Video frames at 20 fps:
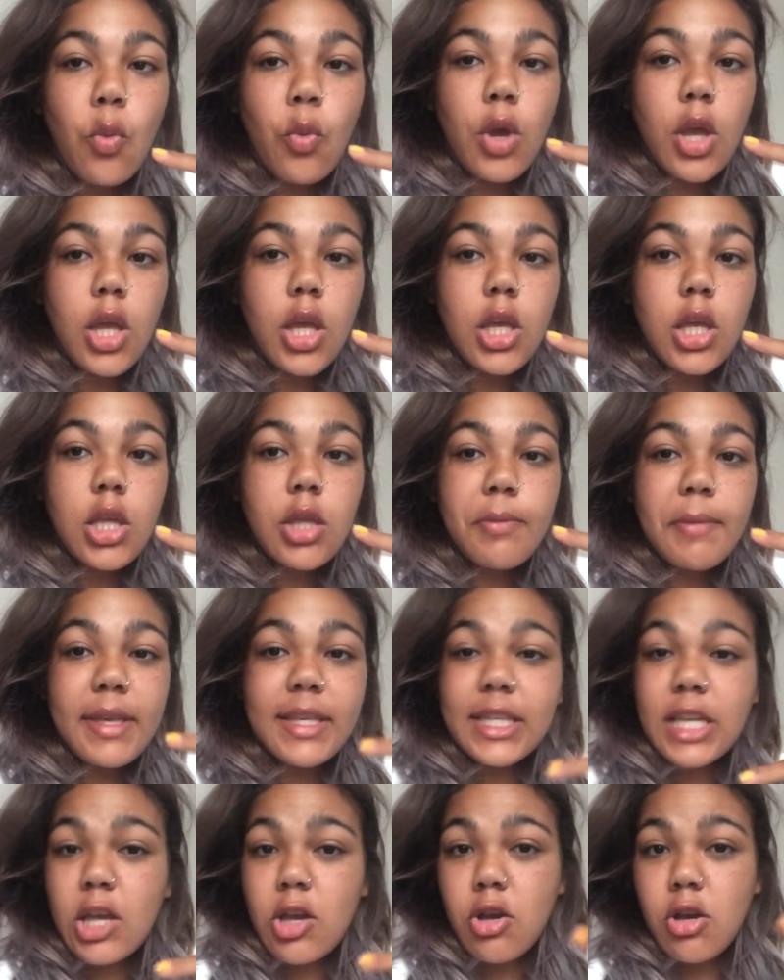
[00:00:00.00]
Wait,
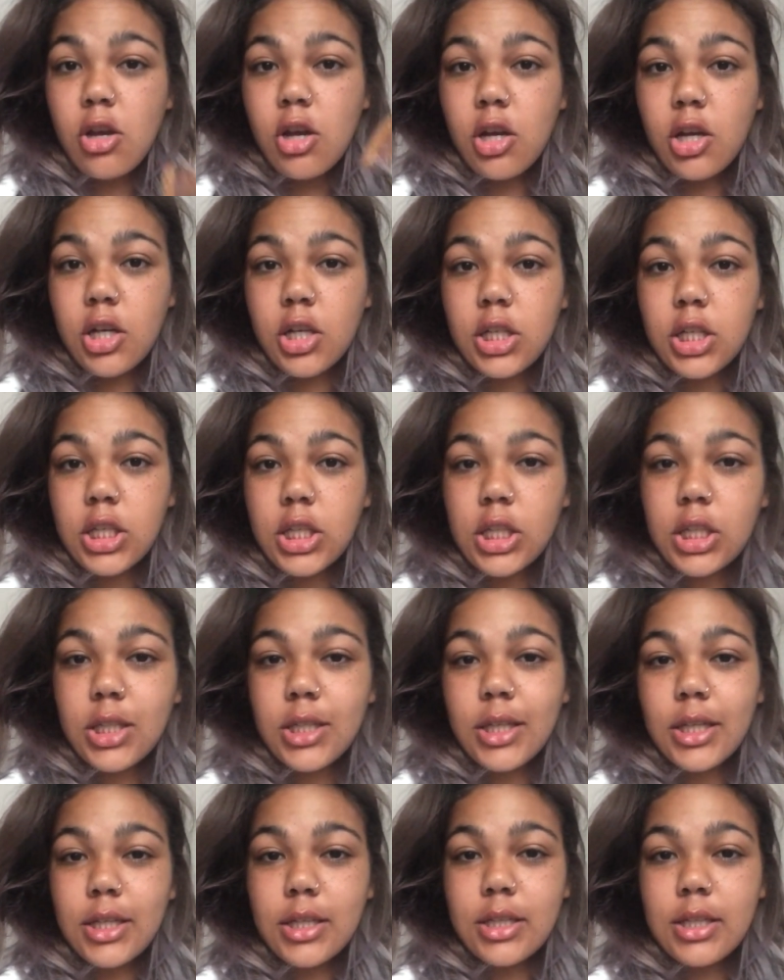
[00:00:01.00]
mascara on
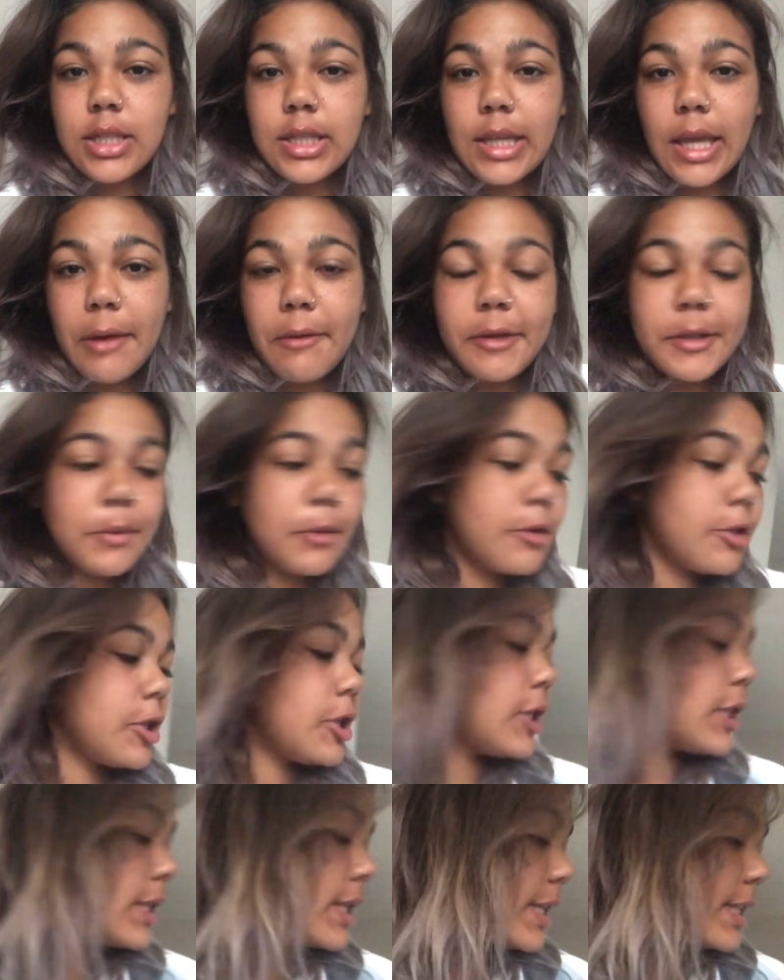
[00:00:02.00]
because I was supposed to
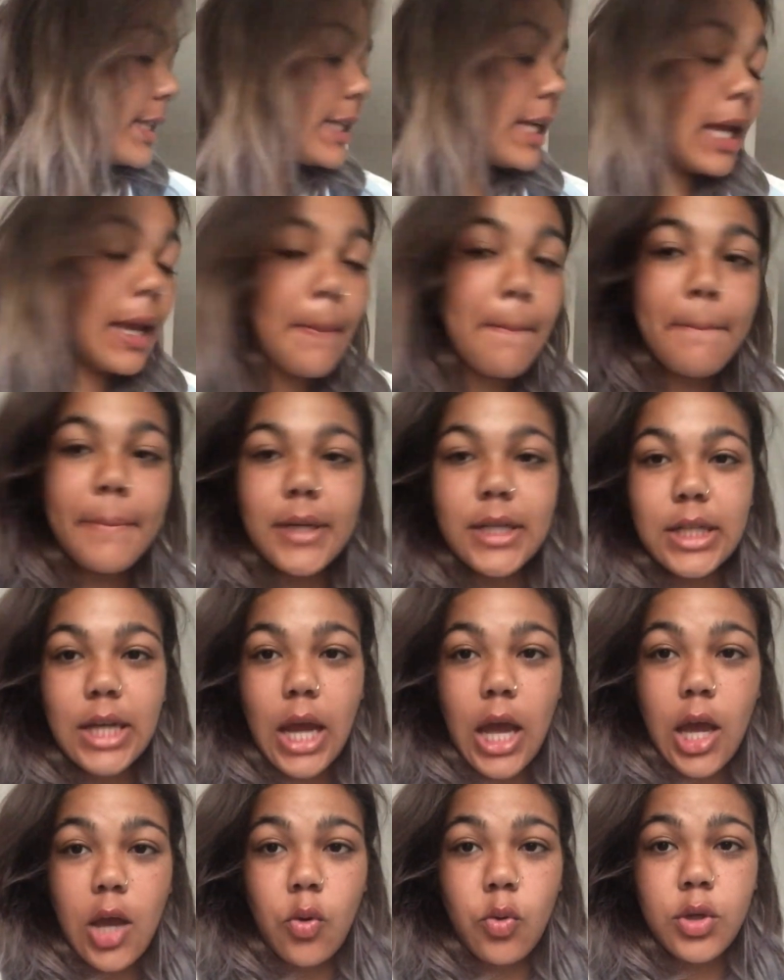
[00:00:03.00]
do this last night, but
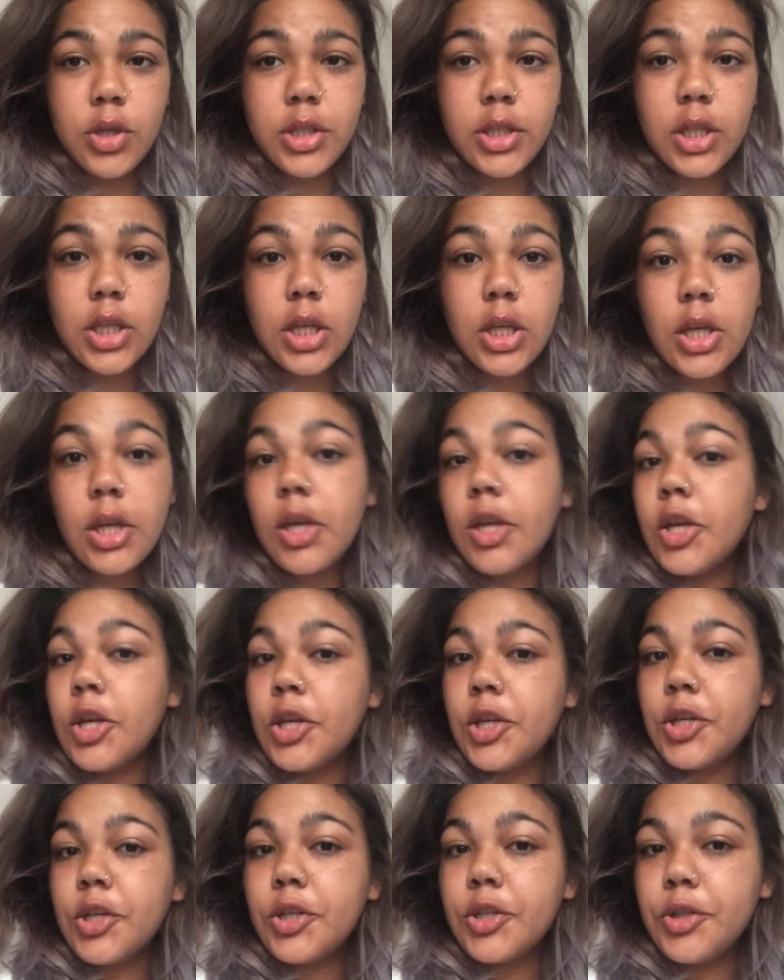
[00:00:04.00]
I was
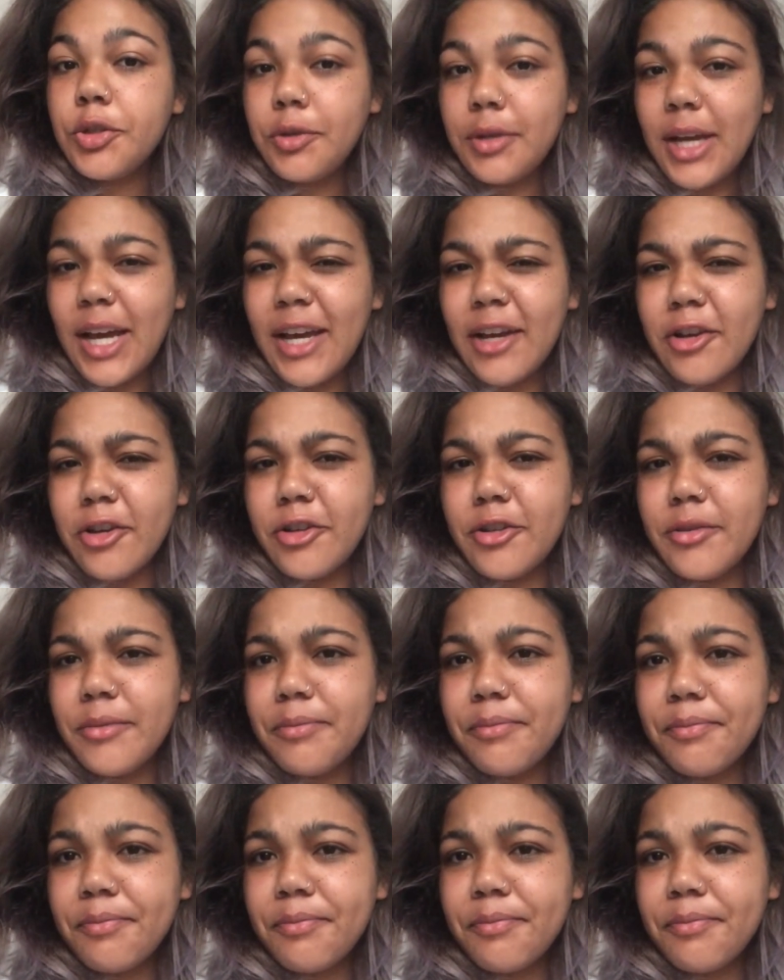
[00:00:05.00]
too tired.